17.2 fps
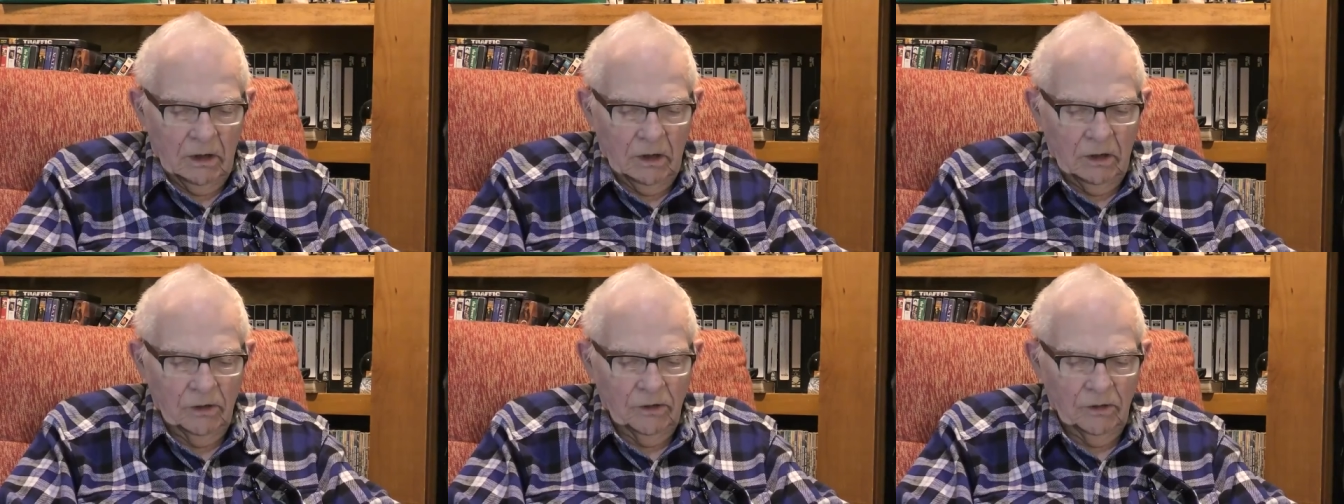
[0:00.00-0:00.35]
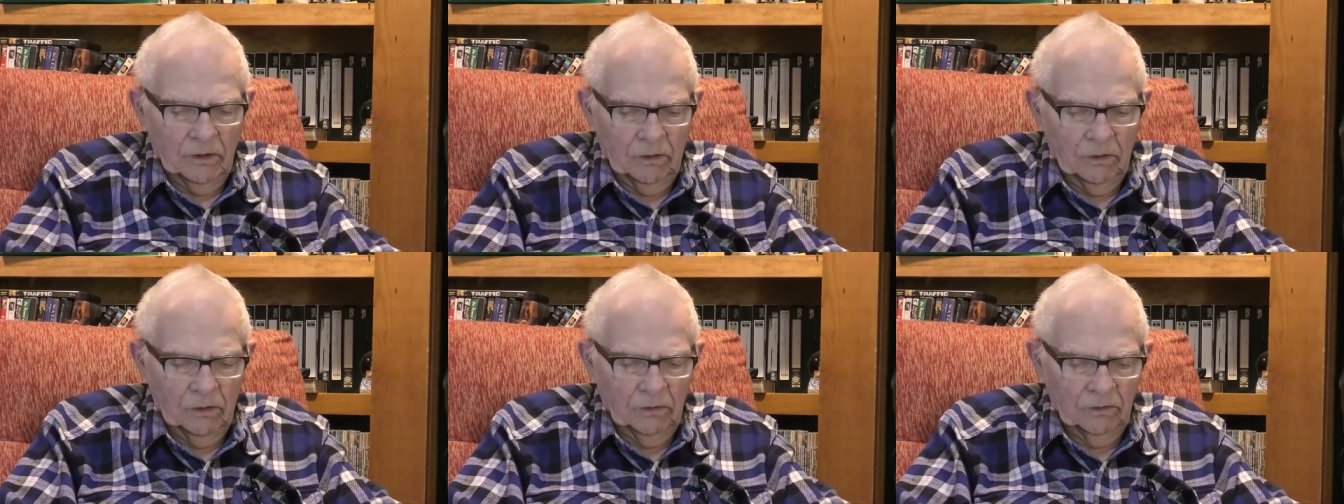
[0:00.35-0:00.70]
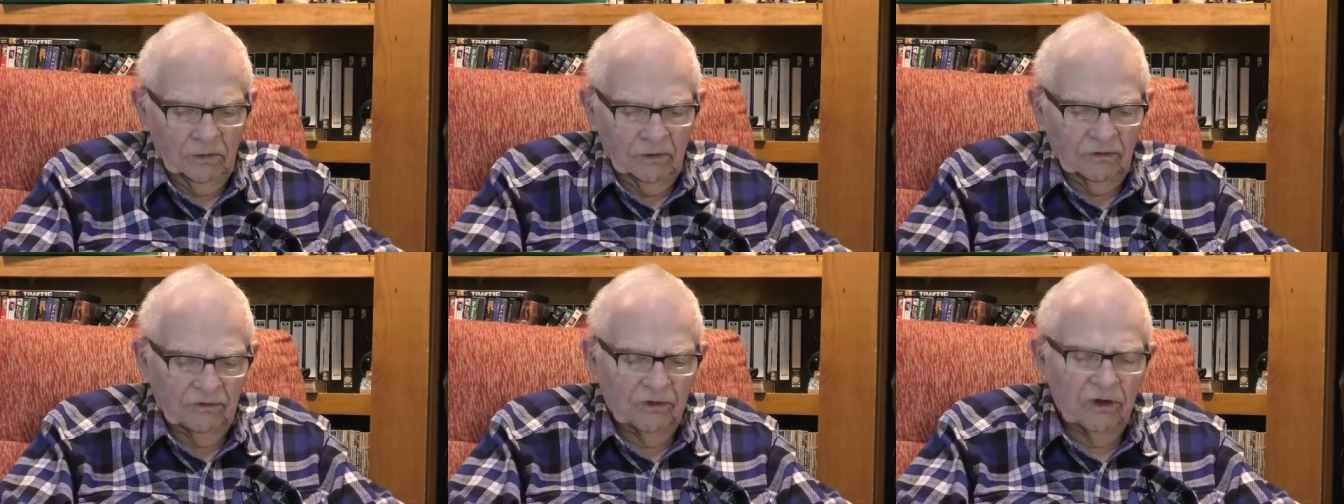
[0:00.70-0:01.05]
Although
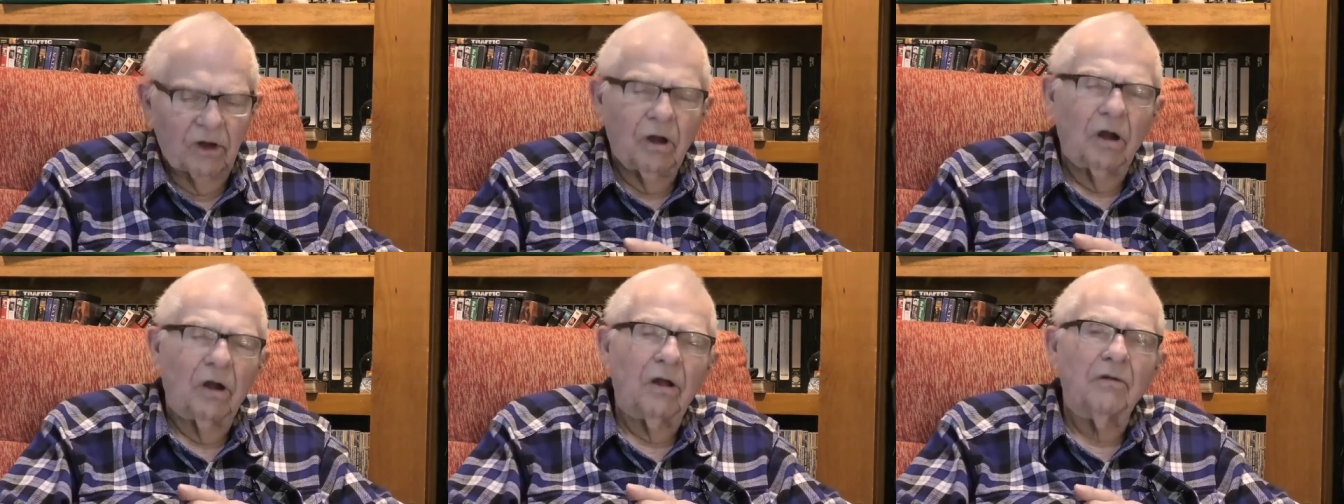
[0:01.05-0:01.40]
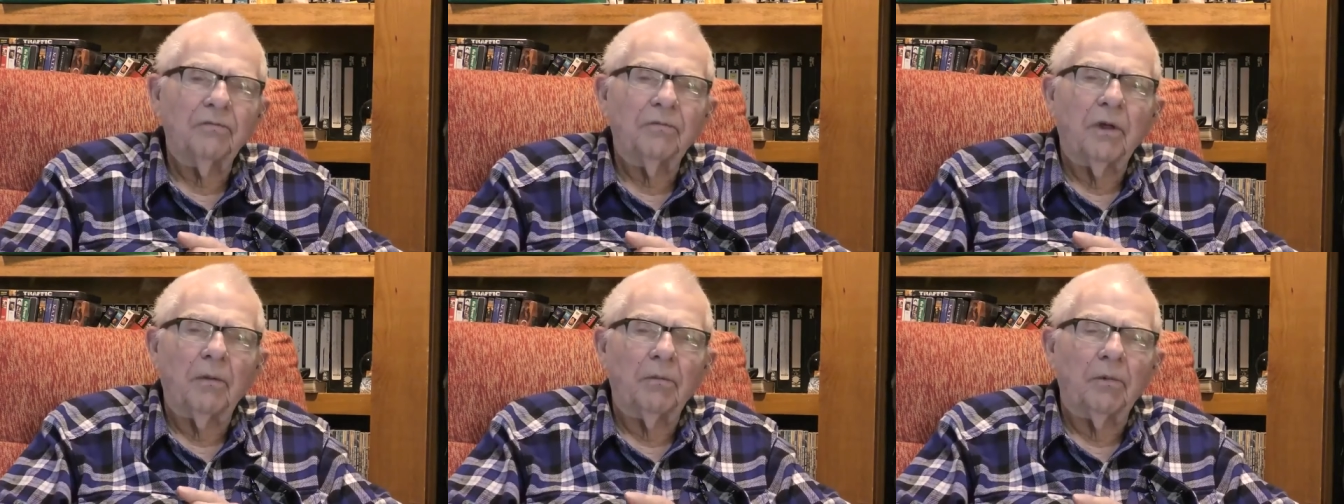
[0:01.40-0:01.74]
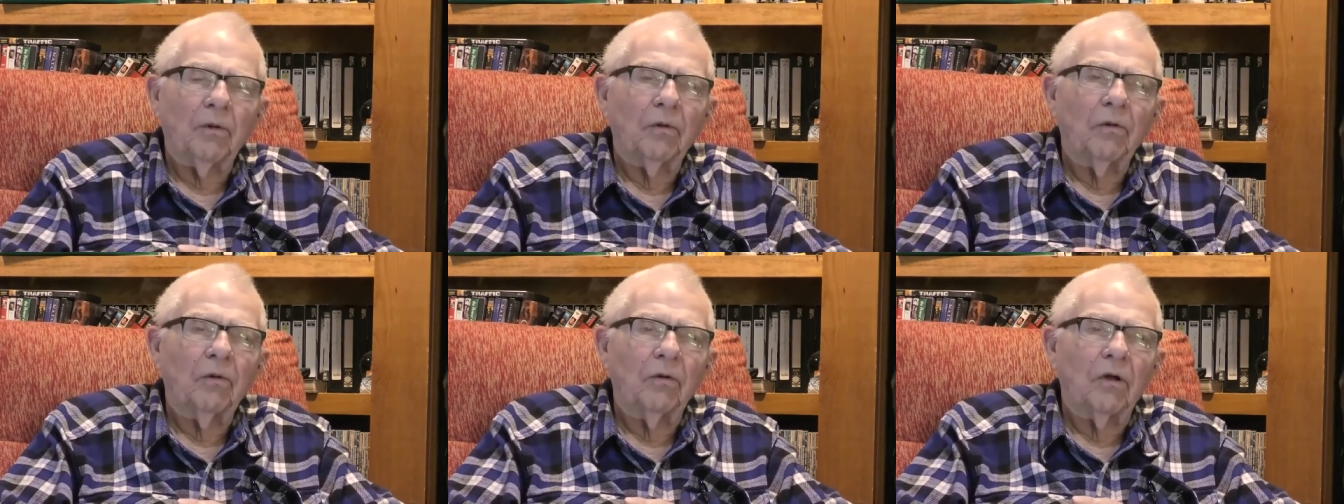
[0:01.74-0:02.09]
the CRF
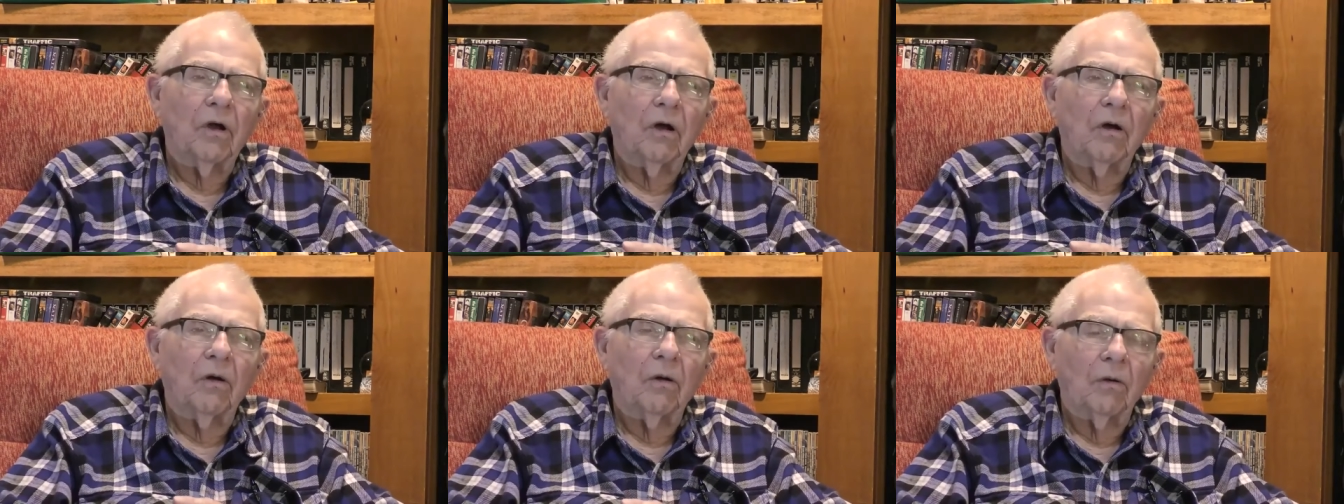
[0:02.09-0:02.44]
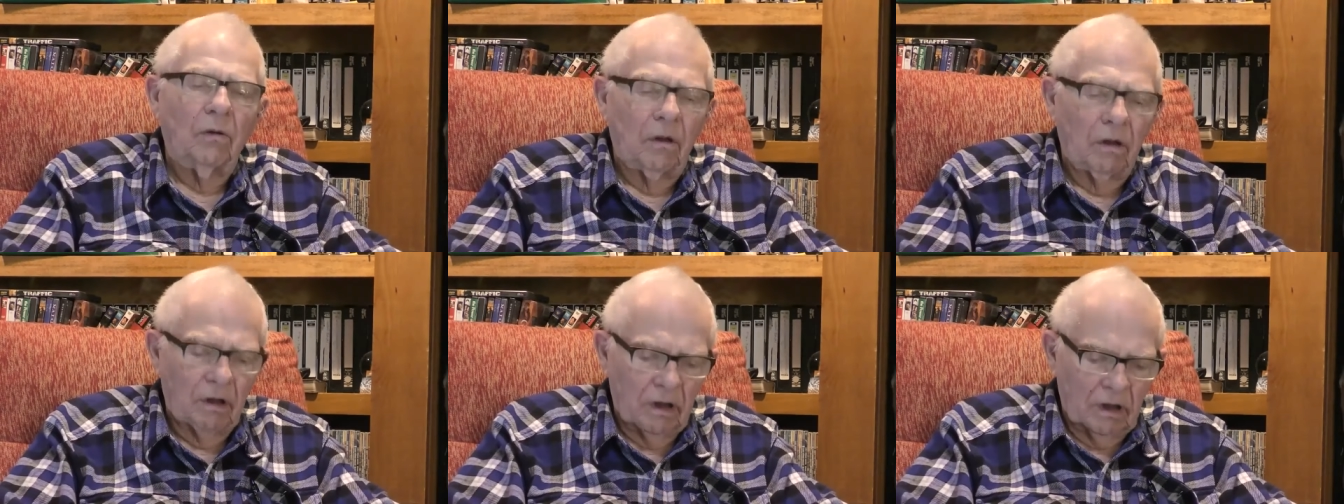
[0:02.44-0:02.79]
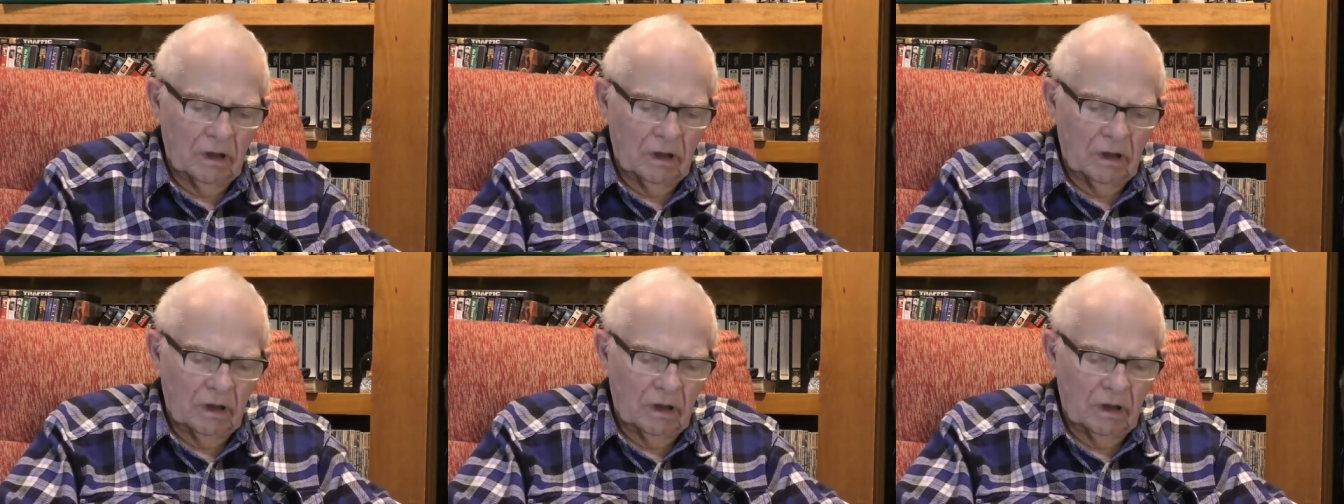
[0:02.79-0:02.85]
people who go